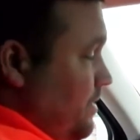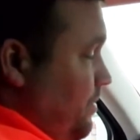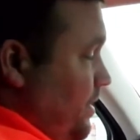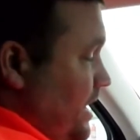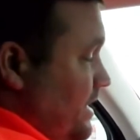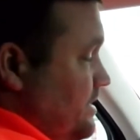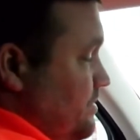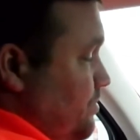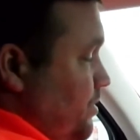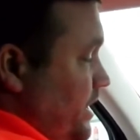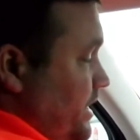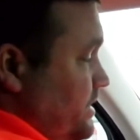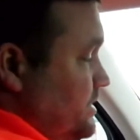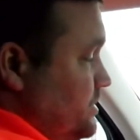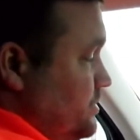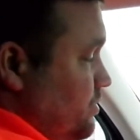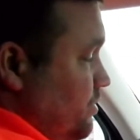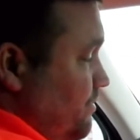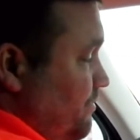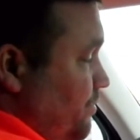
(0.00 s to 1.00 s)
applied the brakes
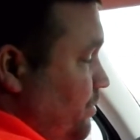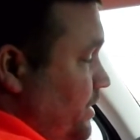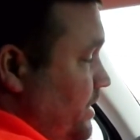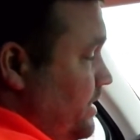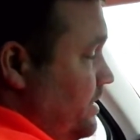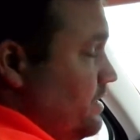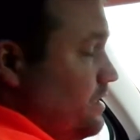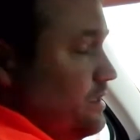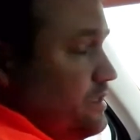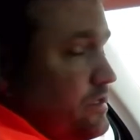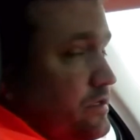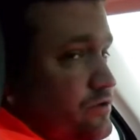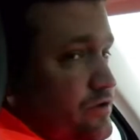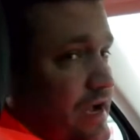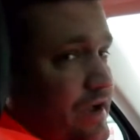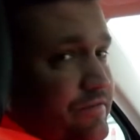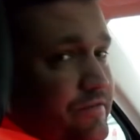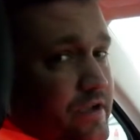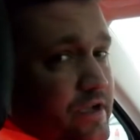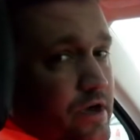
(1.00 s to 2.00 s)
to avoid the traffic